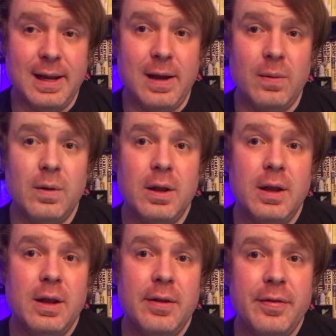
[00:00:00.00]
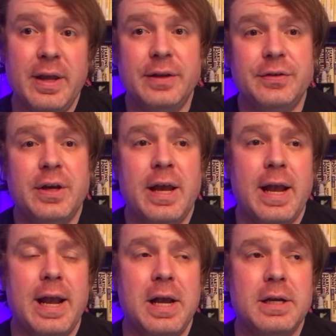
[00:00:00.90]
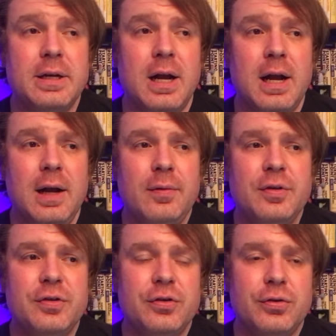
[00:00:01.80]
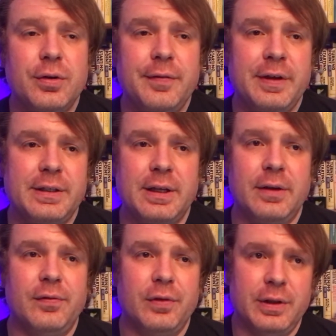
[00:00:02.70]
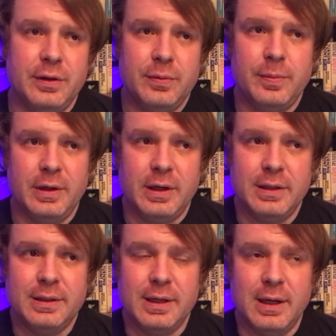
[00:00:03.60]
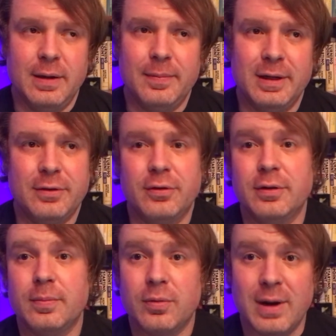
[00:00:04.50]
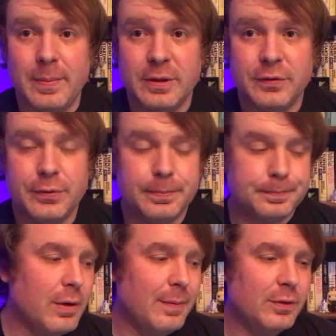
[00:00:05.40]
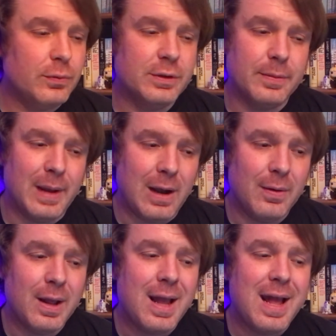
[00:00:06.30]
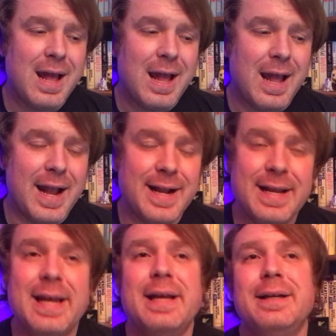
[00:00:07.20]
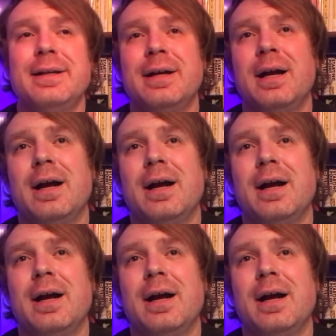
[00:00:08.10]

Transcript: now this. And I was sort of excited for this because um, I'd heard the premise. Premise was about a kid